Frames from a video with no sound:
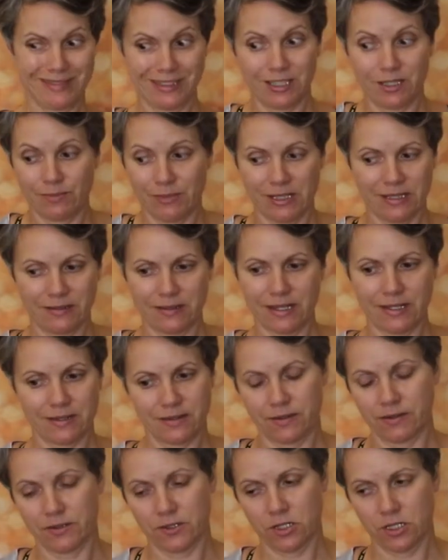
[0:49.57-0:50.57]
To me, that's
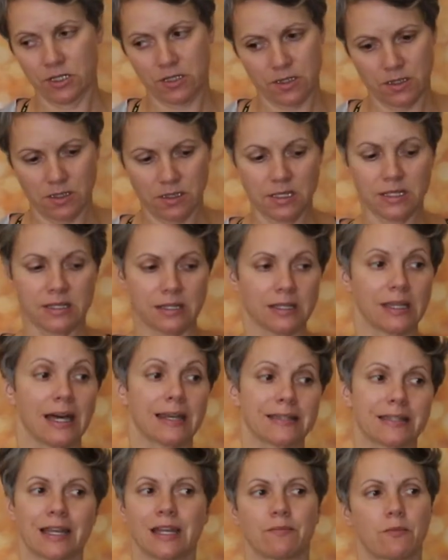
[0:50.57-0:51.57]
delicious. It's a
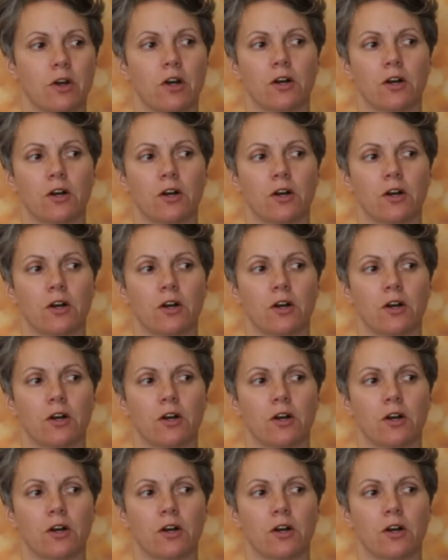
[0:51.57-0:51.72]
lot of time